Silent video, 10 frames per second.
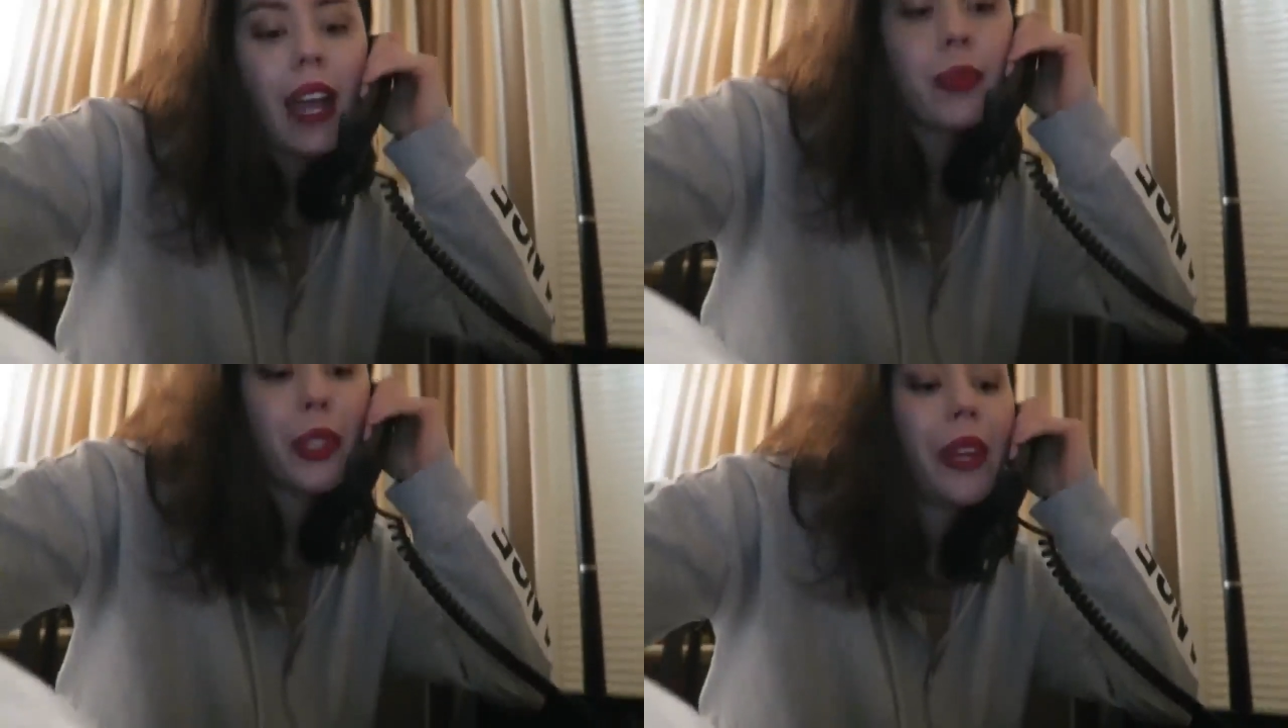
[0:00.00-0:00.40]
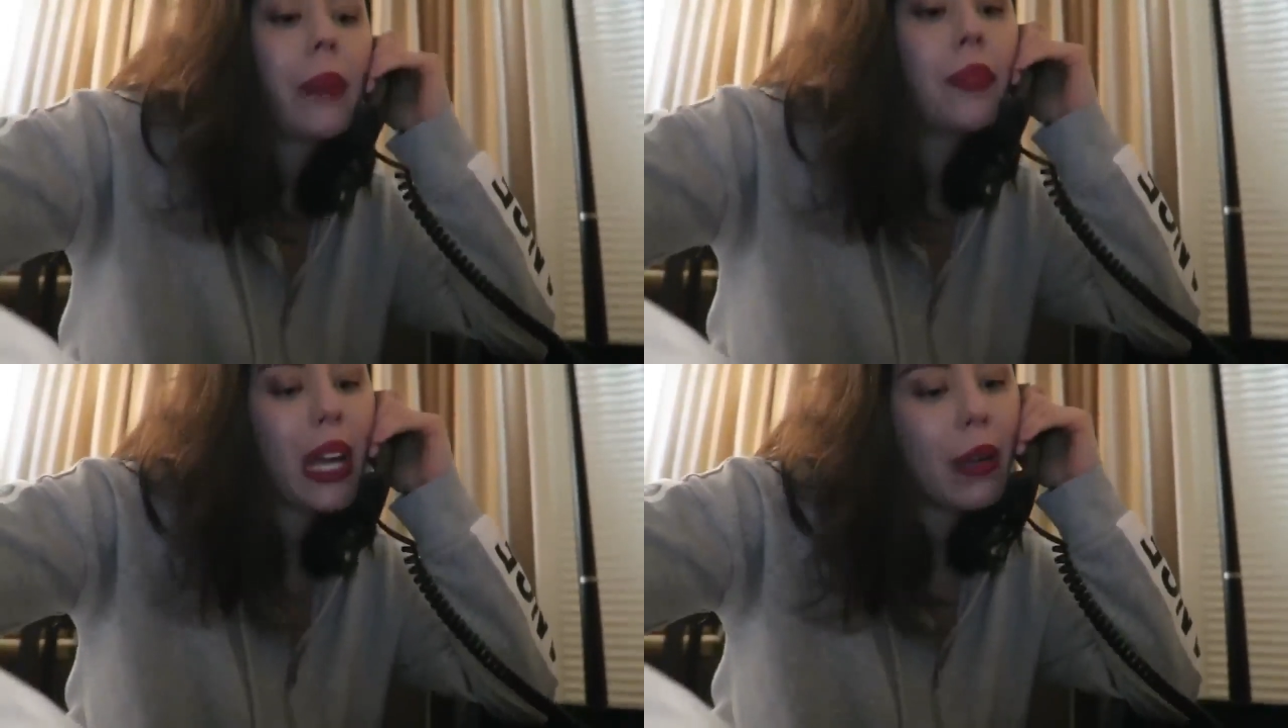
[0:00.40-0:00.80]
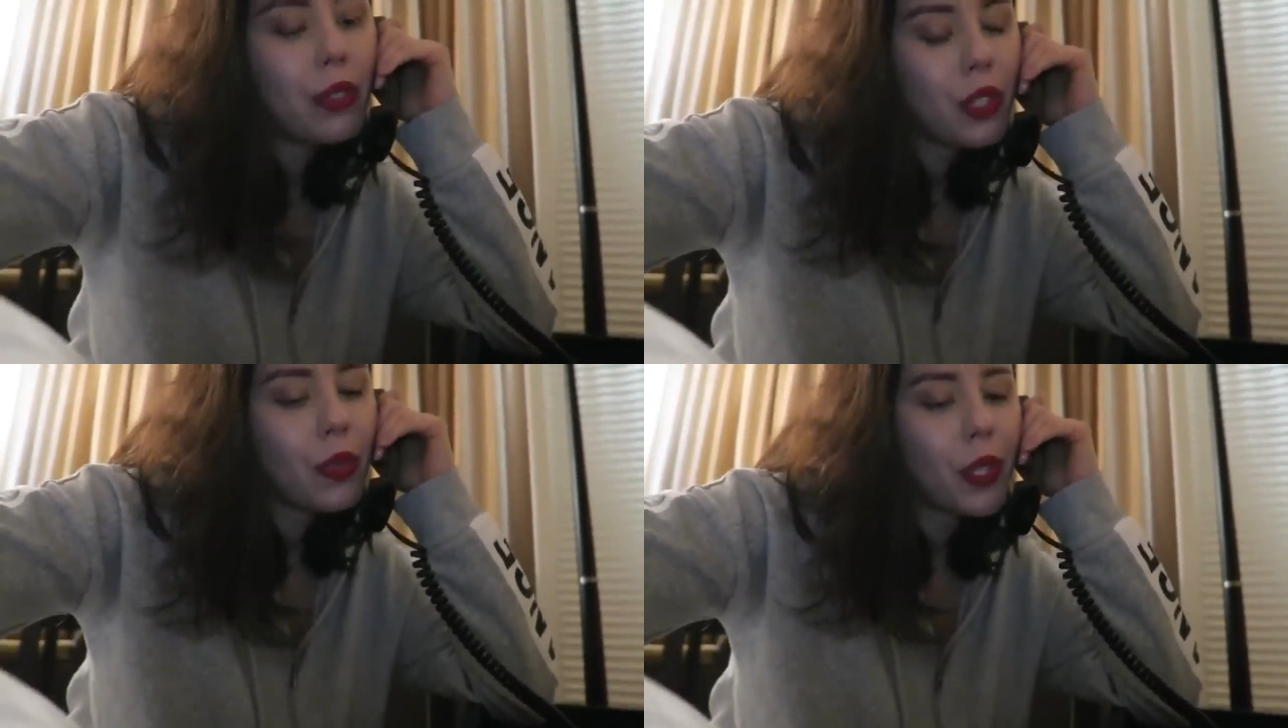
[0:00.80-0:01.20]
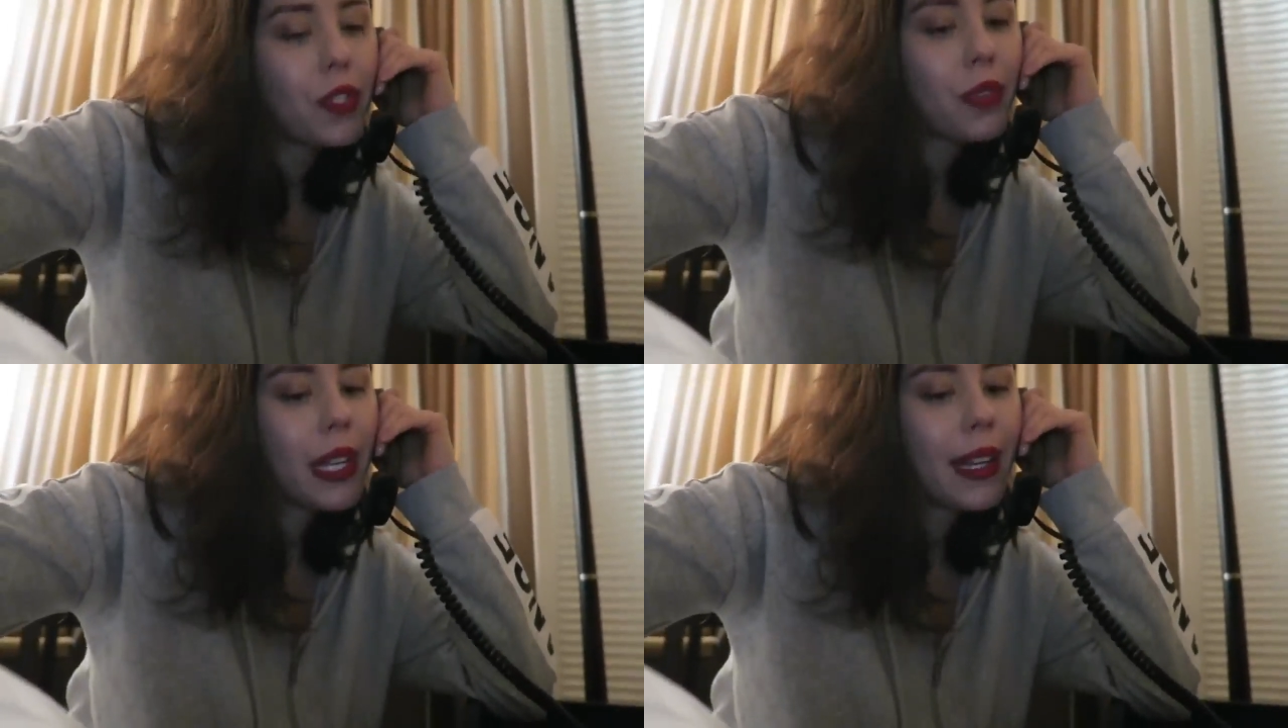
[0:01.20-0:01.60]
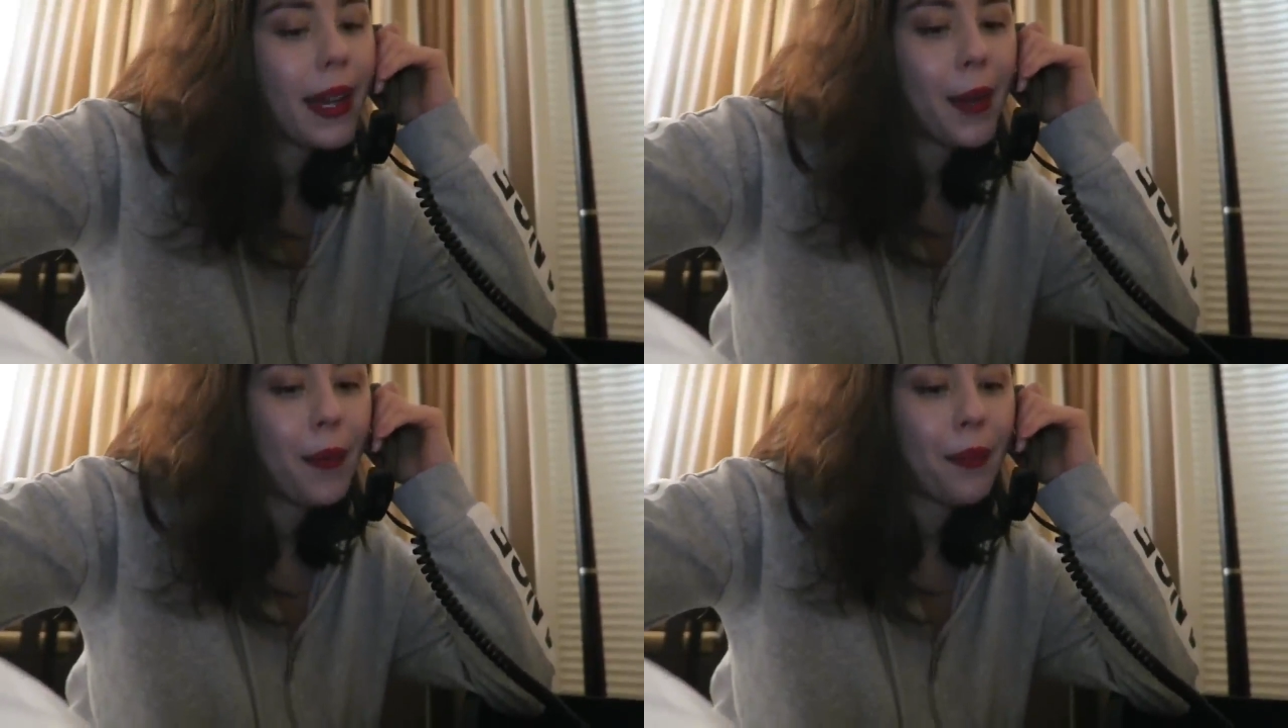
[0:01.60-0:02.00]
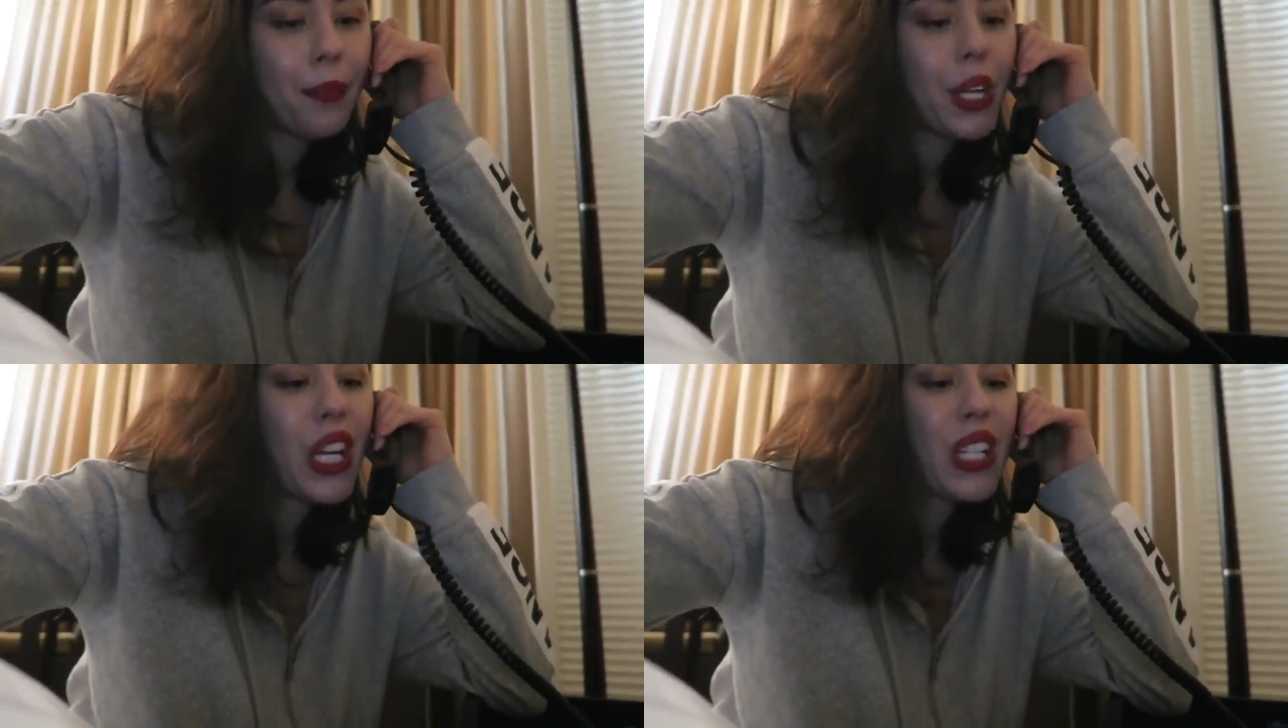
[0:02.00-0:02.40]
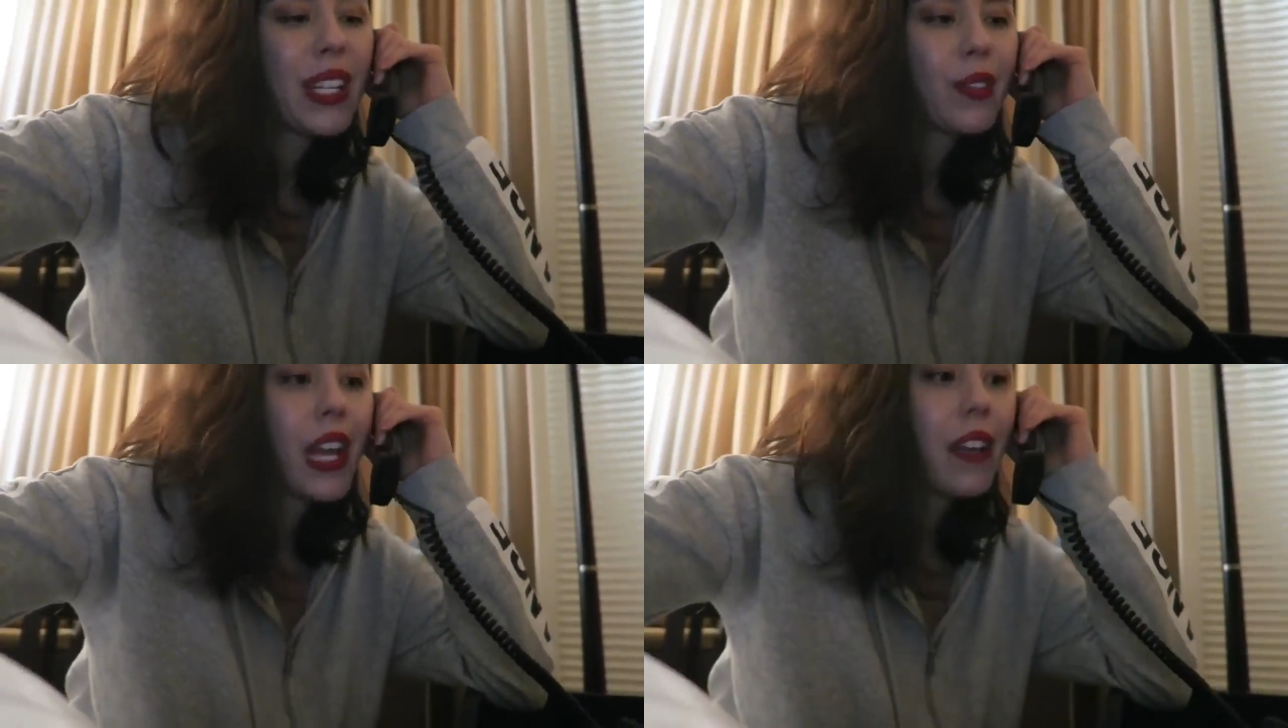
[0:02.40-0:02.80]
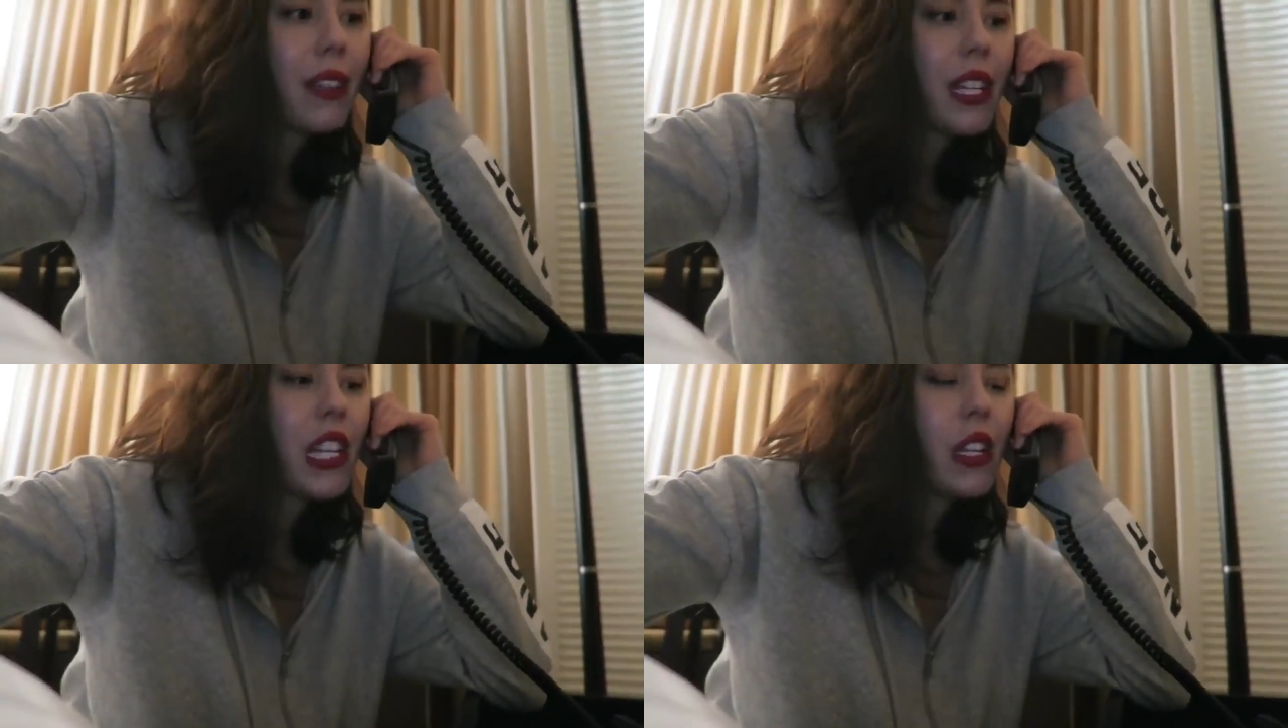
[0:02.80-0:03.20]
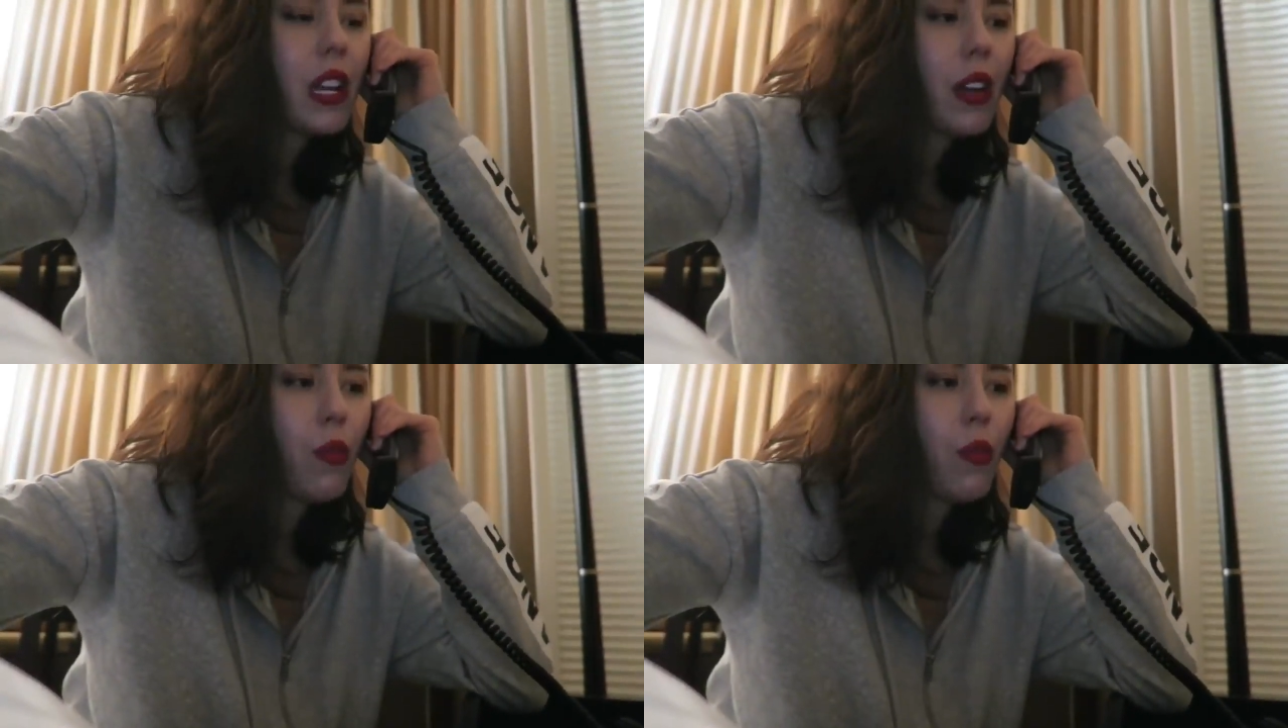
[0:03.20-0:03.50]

I'm sorry, I was just wondering, because I don't have any